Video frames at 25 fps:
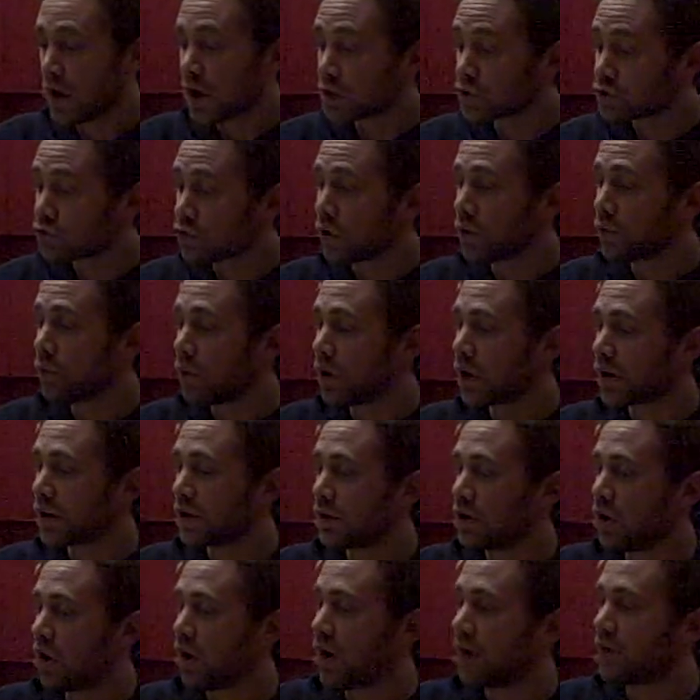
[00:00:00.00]
A strong
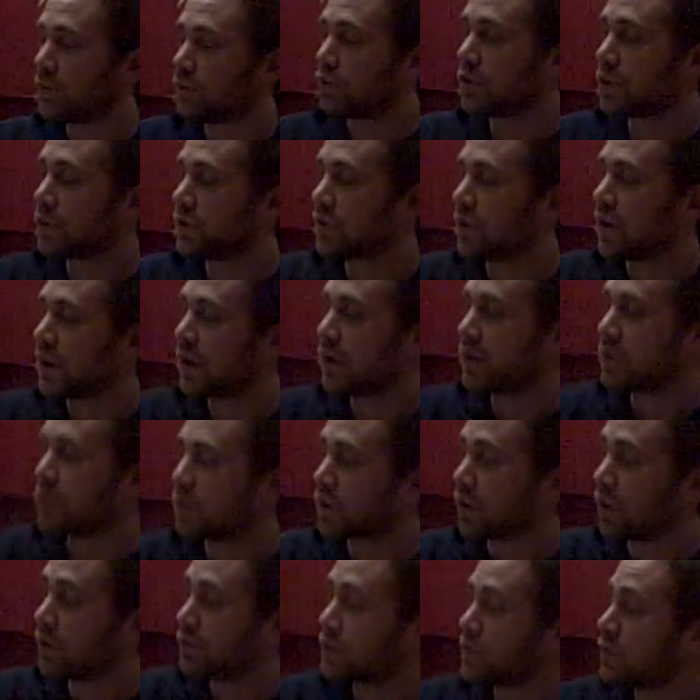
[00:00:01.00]
working hive will contain
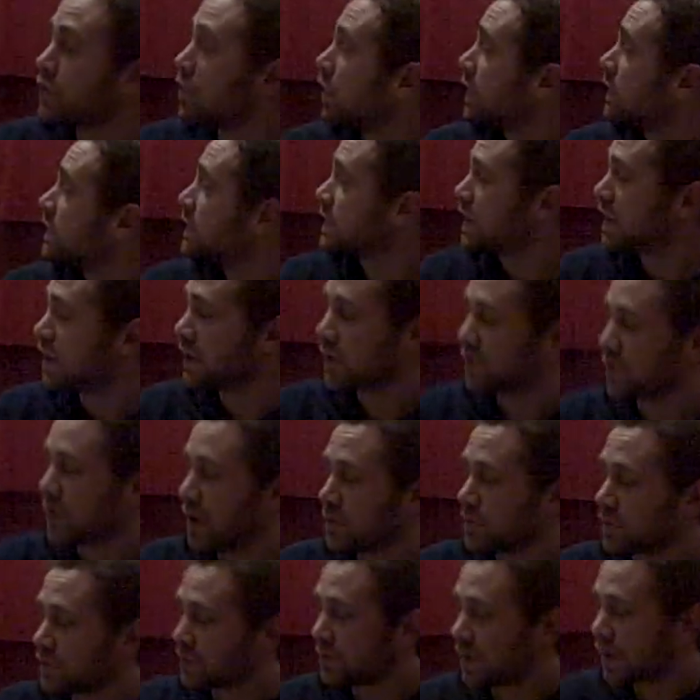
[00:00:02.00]
close to 90
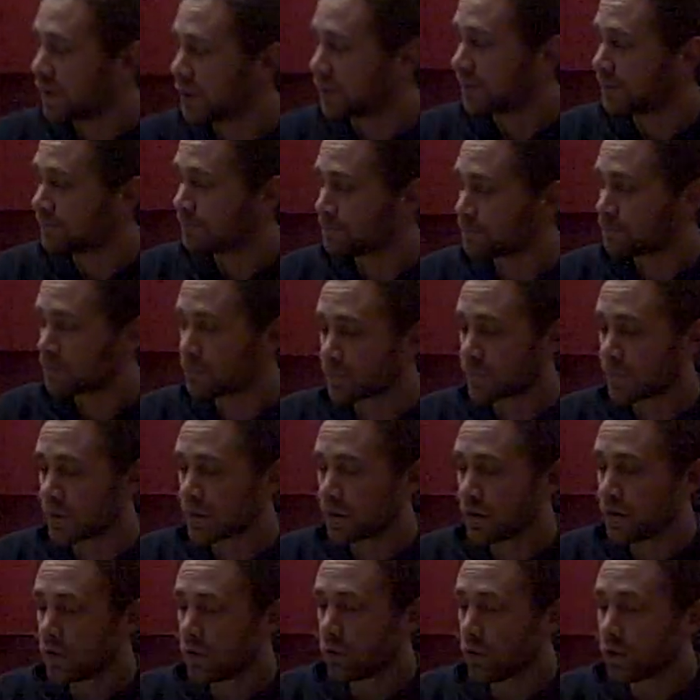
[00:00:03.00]
kilograms of honey.
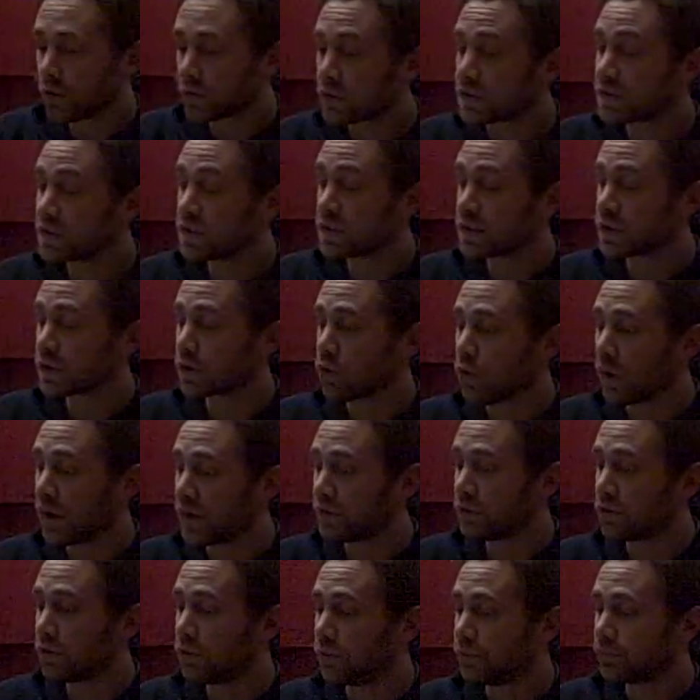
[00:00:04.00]
What does this
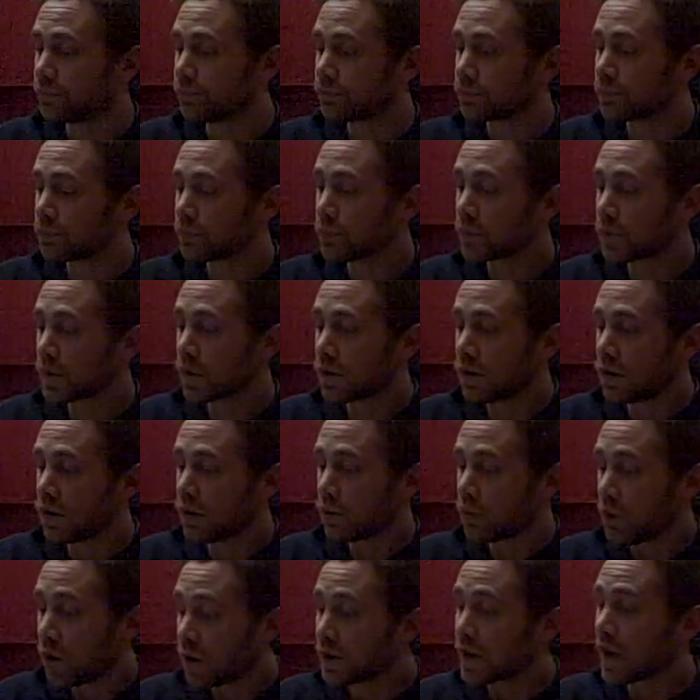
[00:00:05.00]
equate to?
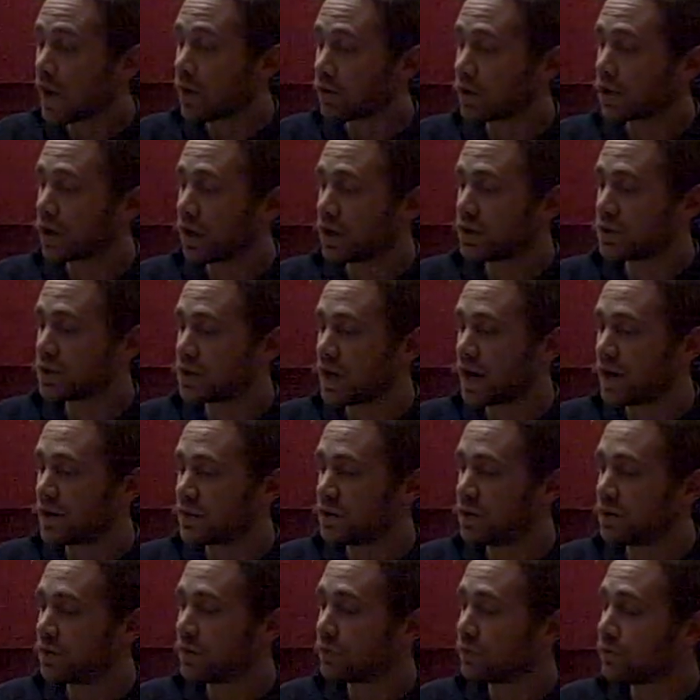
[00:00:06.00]
One calculation
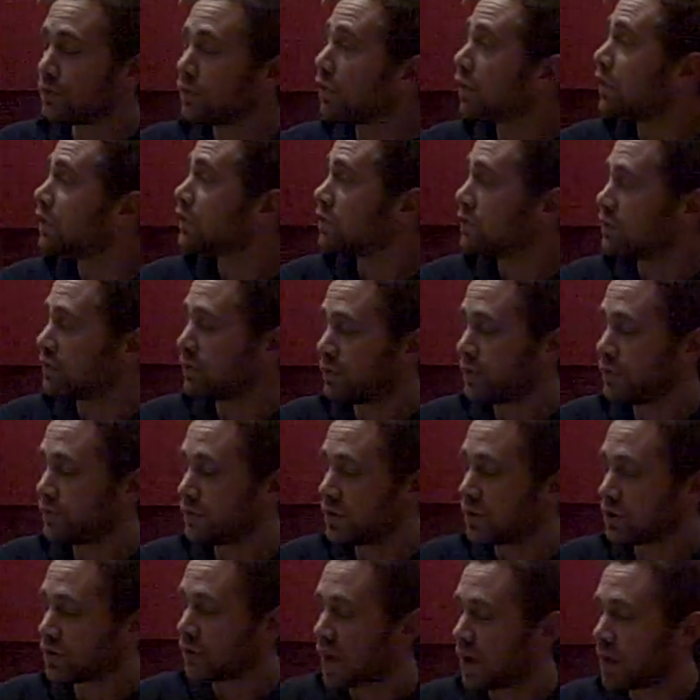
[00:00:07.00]
has it that
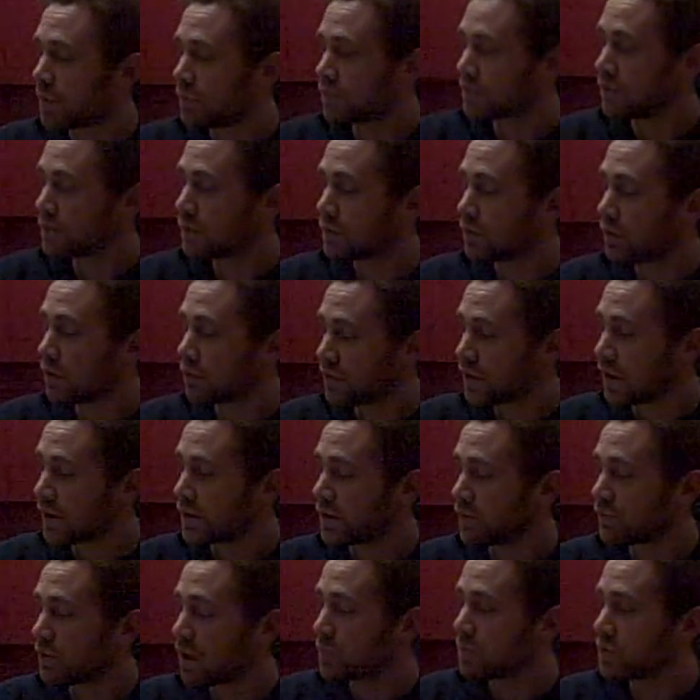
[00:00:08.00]
450 grams of
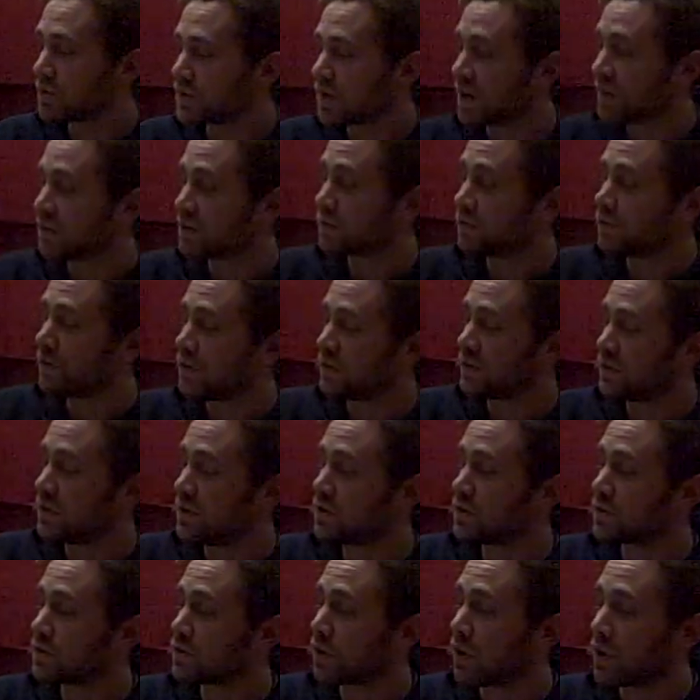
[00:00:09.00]
honey represents
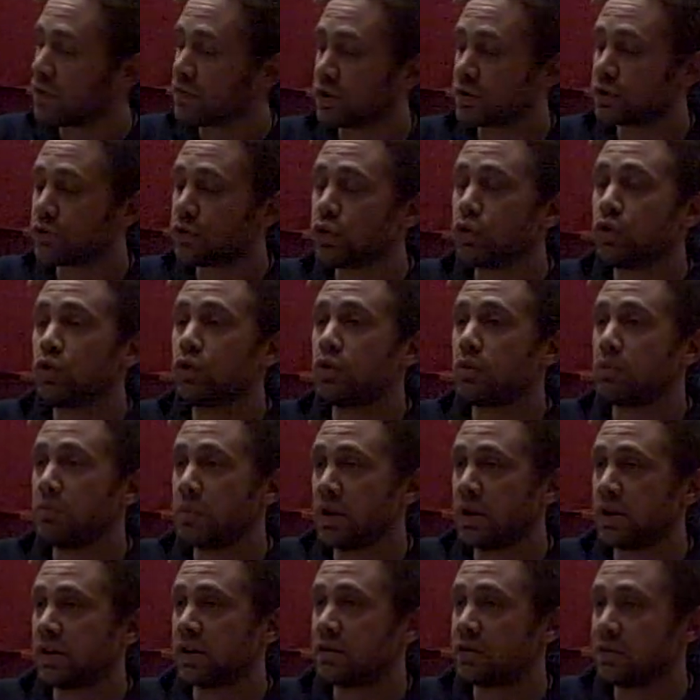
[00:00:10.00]
visits to over 2
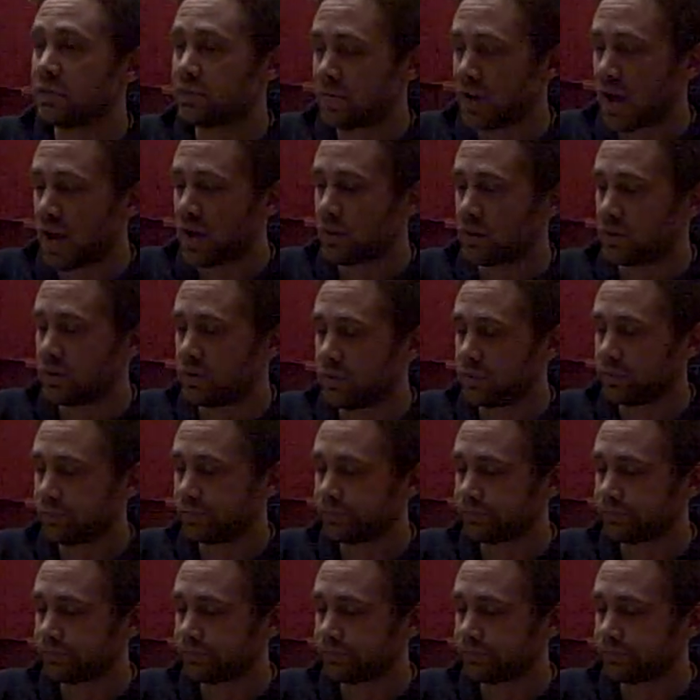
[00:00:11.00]
million flowers.